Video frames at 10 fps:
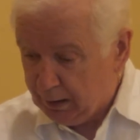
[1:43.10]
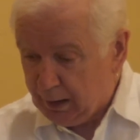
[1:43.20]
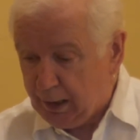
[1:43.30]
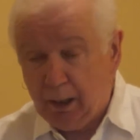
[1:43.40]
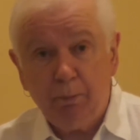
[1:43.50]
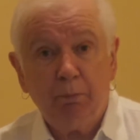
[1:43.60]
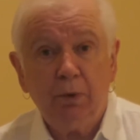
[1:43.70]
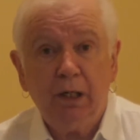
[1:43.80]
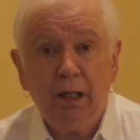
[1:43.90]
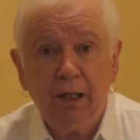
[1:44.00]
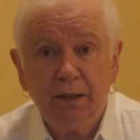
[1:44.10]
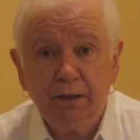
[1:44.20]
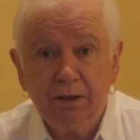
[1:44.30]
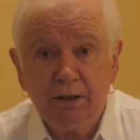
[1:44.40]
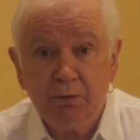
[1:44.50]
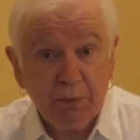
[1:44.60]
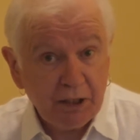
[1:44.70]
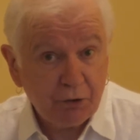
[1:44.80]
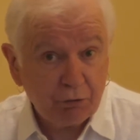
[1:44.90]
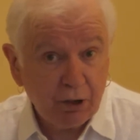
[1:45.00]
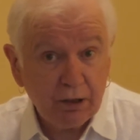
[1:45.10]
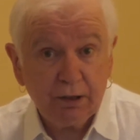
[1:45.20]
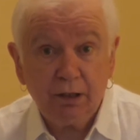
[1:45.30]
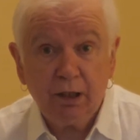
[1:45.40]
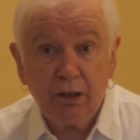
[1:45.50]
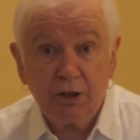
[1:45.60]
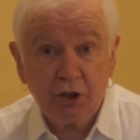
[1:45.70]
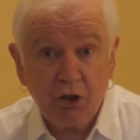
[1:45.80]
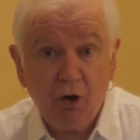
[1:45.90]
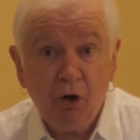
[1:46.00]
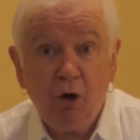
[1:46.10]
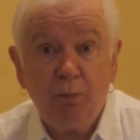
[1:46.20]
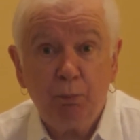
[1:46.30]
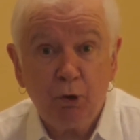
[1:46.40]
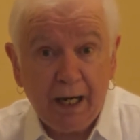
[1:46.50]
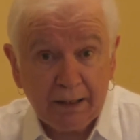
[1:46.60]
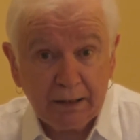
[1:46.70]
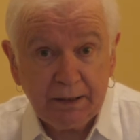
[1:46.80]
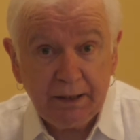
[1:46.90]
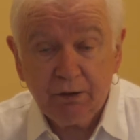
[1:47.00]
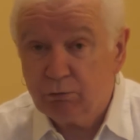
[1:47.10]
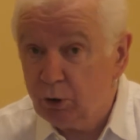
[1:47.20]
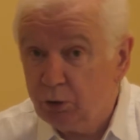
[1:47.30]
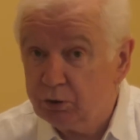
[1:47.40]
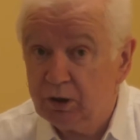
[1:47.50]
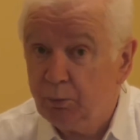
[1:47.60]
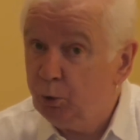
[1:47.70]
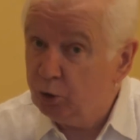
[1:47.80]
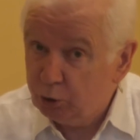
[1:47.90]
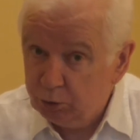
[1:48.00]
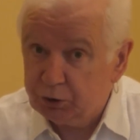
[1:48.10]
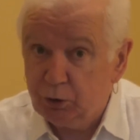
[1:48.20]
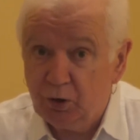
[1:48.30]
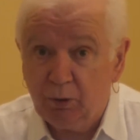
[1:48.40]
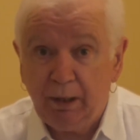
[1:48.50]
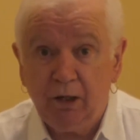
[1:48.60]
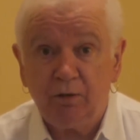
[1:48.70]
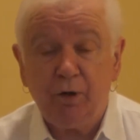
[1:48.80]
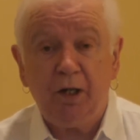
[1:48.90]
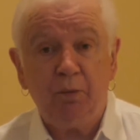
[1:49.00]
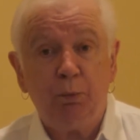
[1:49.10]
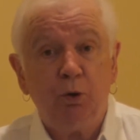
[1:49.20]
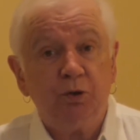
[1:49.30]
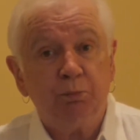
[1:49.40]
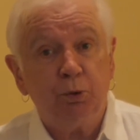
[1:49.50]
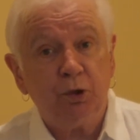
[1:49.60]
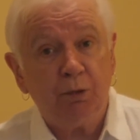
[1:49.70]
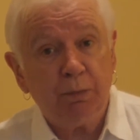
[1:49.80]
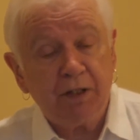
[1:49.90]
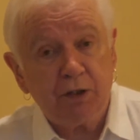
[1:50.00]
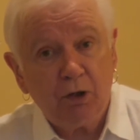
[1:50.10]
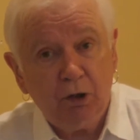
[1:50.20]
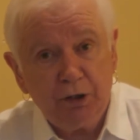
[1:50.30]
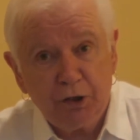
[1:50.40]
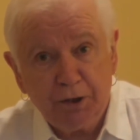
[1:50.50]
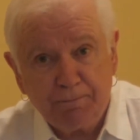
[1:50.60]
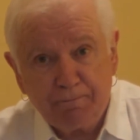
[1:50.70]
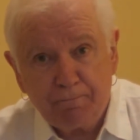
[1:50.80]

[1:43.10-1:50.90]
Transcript: DeMethra Bradley wrote a book we'll talk about, a very important book on methodology.